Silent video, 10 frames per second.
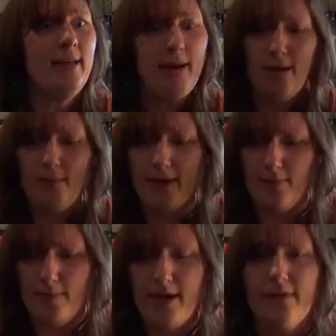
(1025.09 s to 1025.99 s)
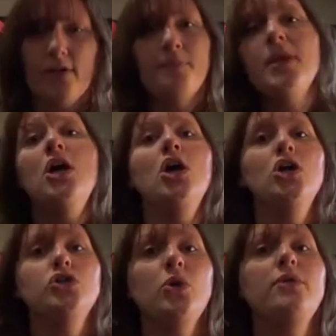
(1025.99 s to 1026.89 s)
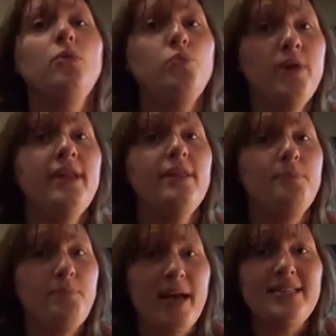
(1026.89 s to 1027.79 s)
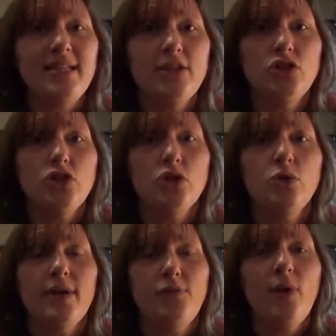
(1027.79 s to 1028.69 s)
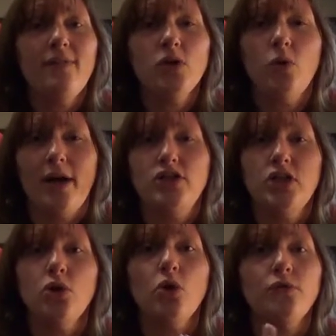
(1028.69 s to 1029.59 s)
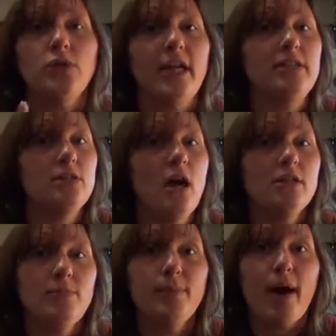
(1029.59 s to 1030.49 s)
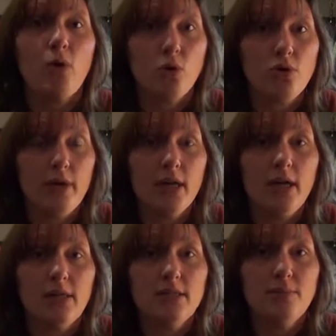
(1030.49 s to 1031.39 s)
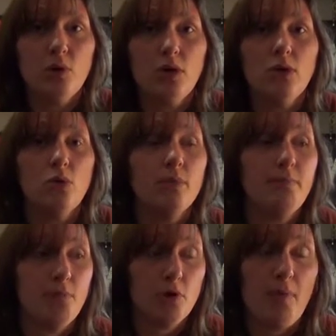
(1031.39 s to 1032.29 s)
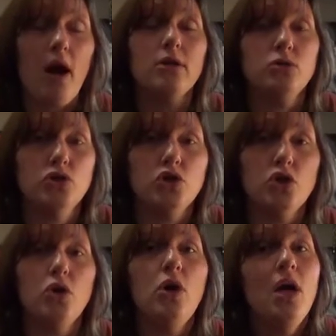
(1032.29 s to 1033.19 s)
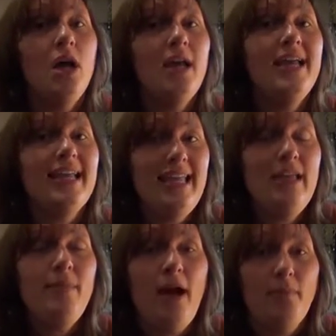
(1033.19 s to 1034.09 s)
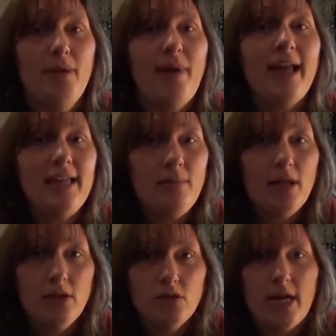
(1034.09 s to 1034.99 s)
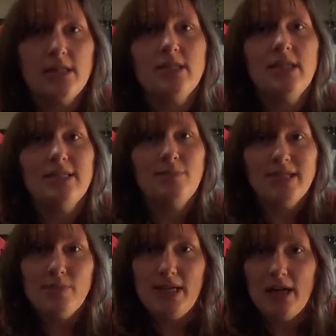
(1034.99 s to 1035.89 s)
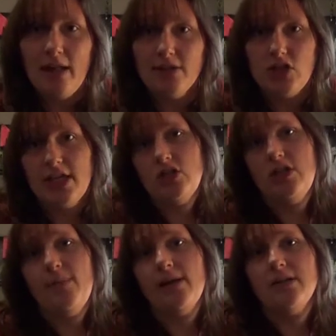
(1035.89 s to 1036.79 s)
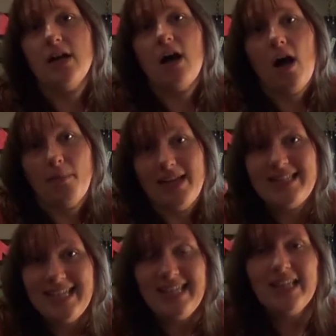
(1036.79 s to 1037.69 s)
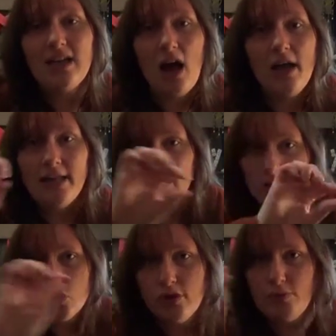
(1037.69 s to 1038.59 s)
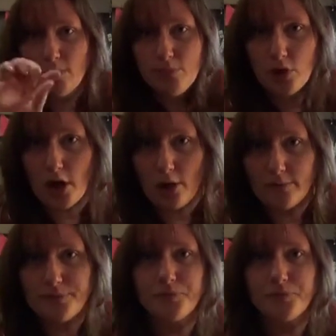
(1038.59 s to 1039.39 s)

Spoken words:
email? But whatever. So really the best thing to do, if you have a question or if you'd like to talk to me about ordering a custom book or book box or journal, email me. My email address is mixedmedieology@gmail.com. It's in the description below.